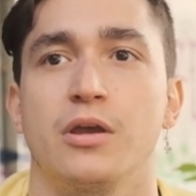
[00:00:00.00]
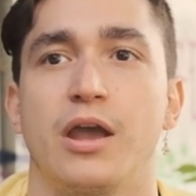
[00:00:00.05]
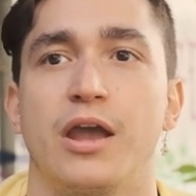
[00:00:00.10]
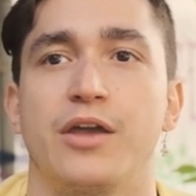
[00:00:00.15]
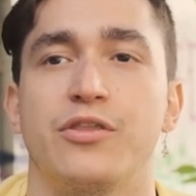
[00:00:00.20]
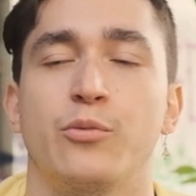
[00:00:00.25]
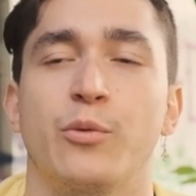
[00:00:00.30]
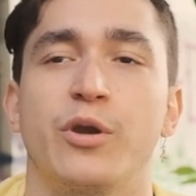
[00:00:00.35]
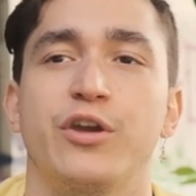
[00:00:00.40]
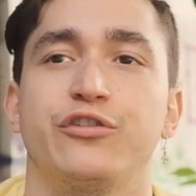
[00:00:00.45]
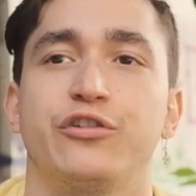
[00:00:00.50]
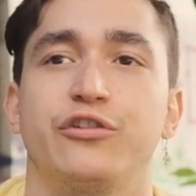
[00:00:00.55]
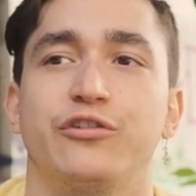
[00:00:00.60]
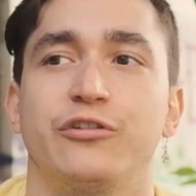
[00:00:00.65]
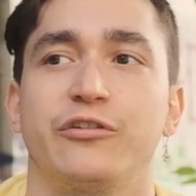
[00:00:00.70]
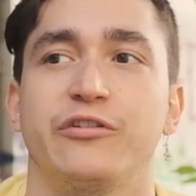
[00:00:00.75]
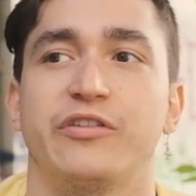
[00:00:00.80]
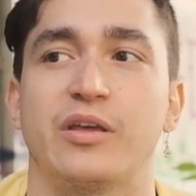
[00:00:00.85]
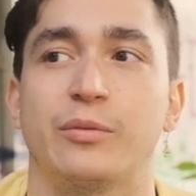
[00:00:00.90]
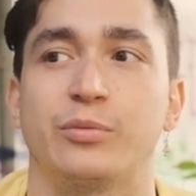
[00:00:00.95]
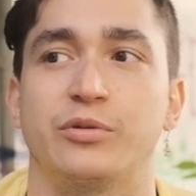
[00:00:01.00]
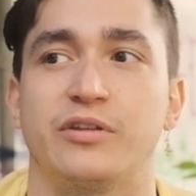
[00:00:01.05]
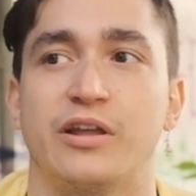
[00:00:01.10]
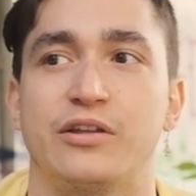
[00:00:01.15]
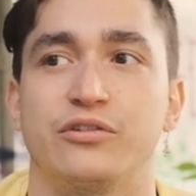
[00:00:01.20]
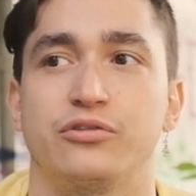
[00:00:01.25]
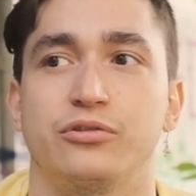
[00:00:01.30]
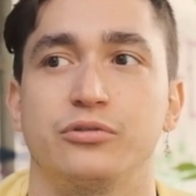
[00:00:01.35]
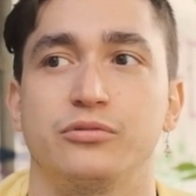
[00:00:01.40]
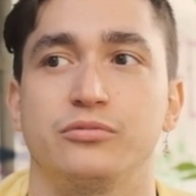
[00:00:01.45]
And the way she sees that
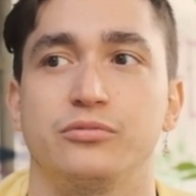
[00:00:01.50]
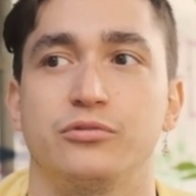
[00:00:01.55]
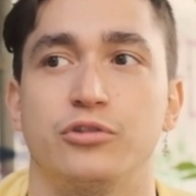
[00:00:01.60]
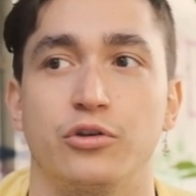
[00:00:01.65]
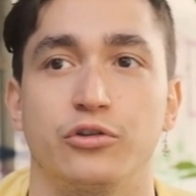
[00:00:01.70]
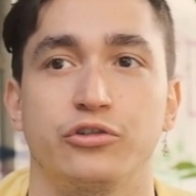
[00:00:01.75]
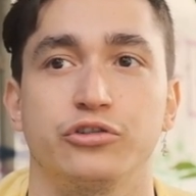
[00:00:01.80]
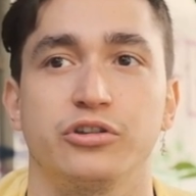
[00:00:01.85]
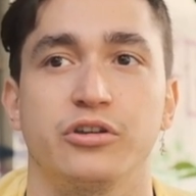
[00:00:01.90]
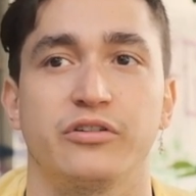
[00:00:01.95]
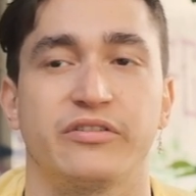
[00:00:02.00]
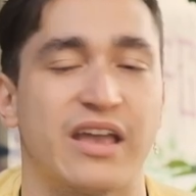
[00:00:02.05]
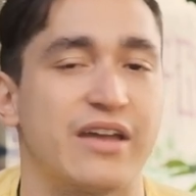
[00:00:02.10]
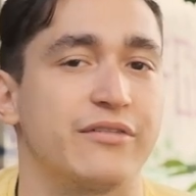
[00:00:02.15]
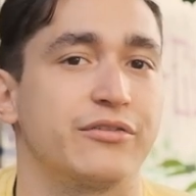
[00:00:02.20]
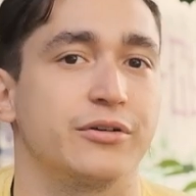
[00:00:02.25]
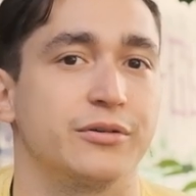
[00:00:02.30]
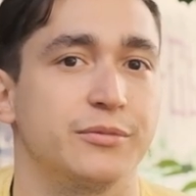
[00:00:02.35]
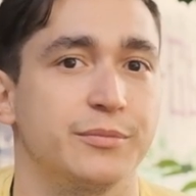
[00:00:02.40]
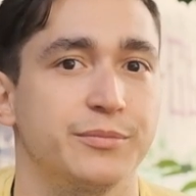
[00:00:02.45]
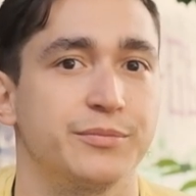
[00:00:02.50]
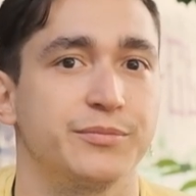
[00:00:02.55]
potential usually is effort.